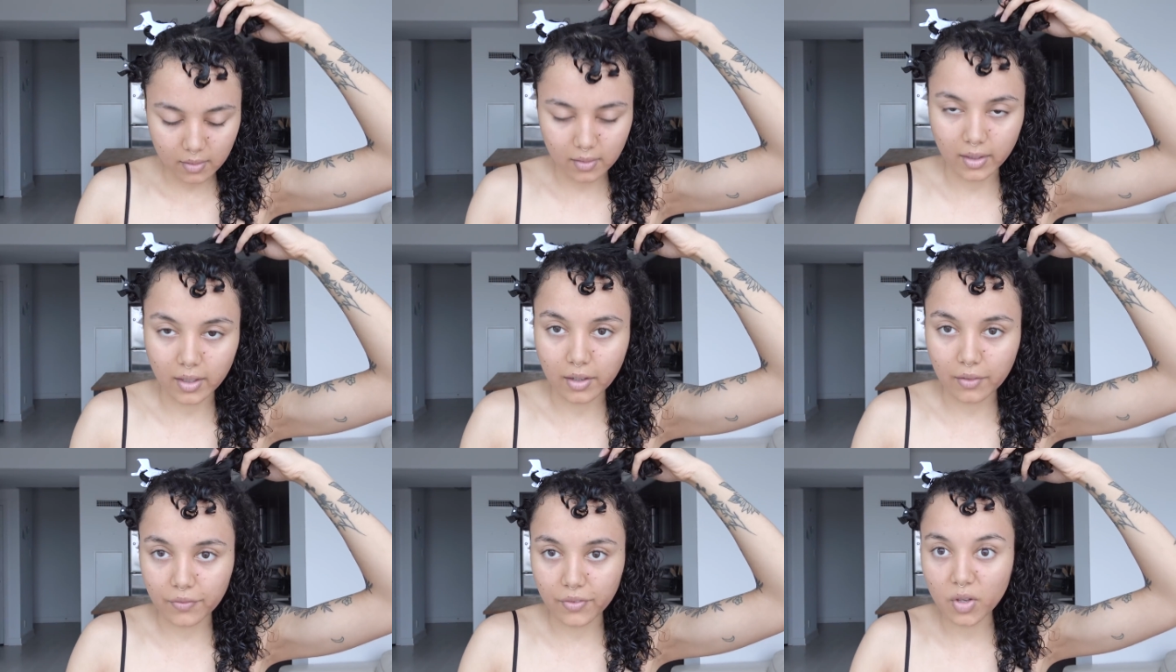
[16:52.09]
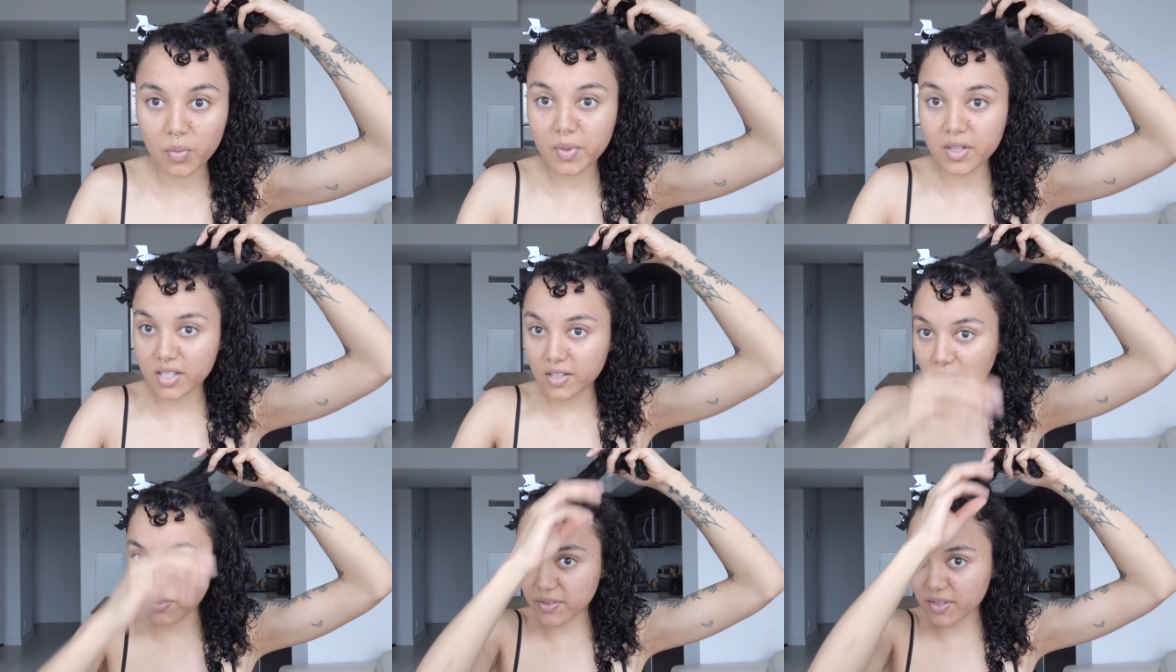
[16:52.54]
like a few
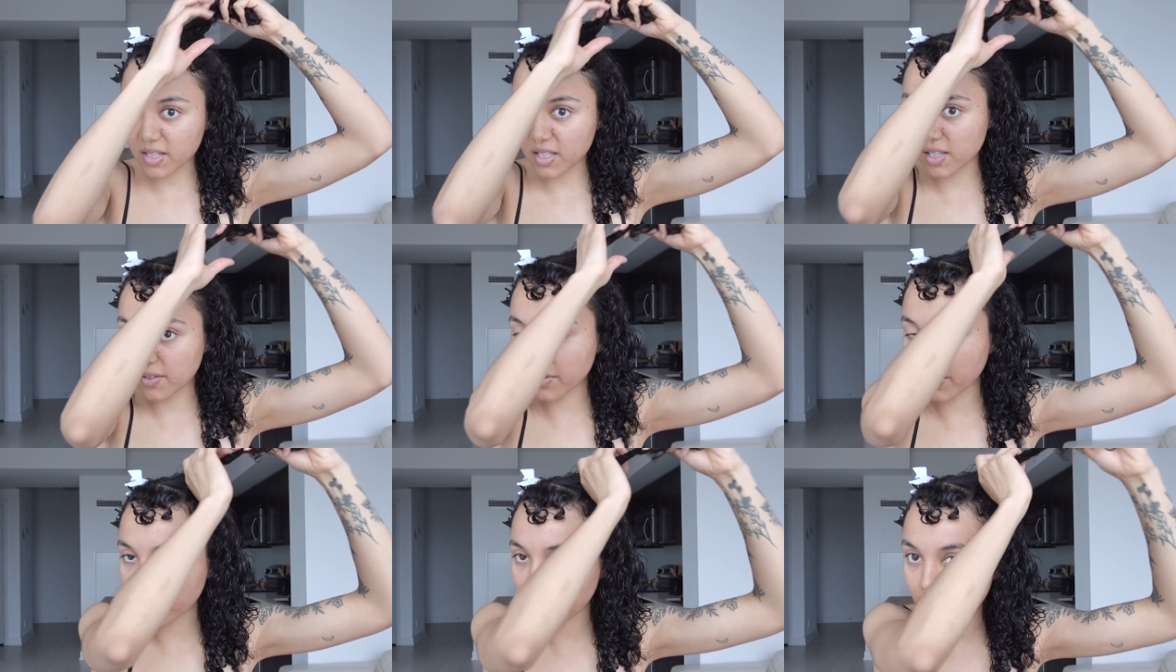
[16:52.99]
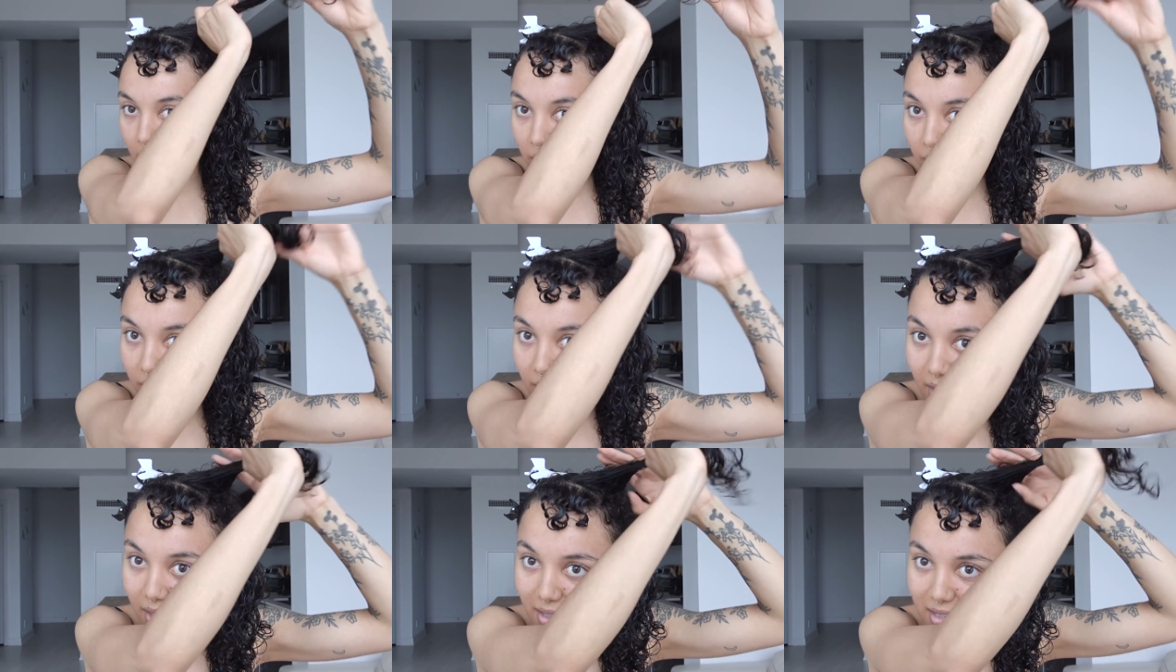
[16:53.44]
months of using DevaCurl that I
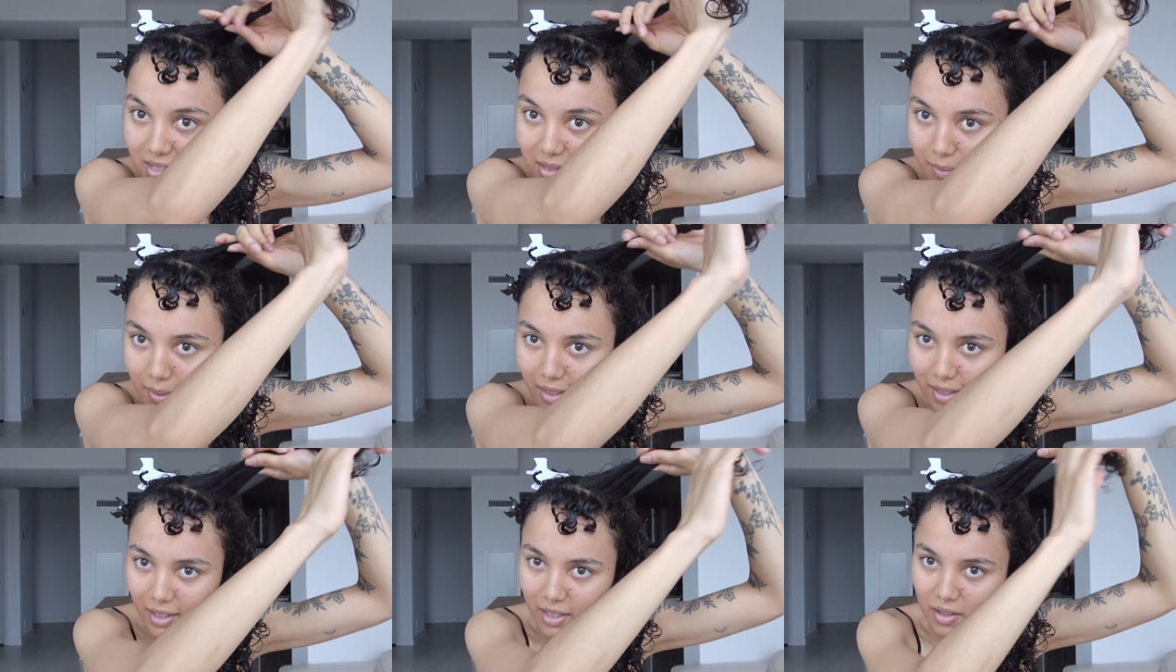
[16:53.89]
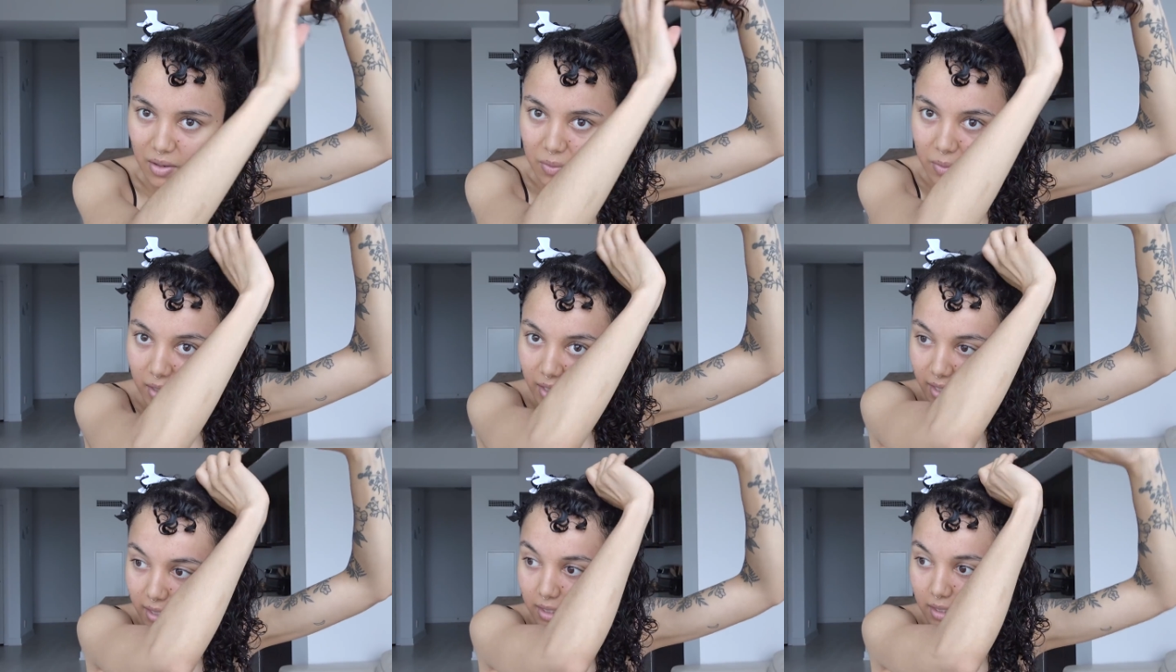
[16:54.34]
realized, I'm like, you
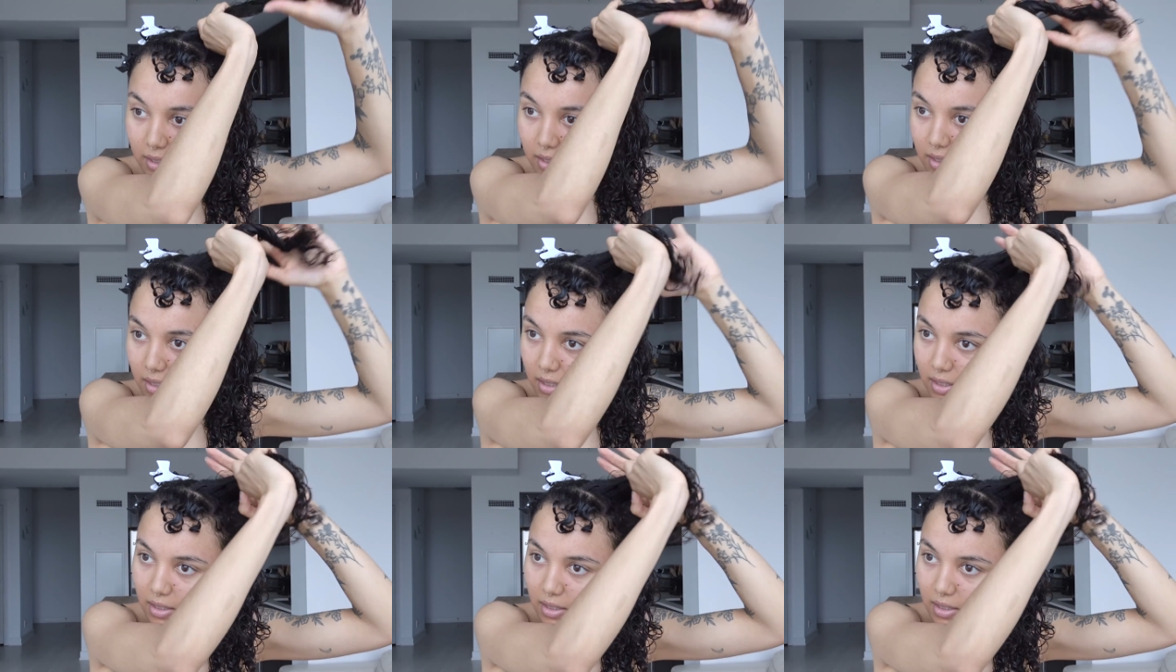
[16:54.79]
know what?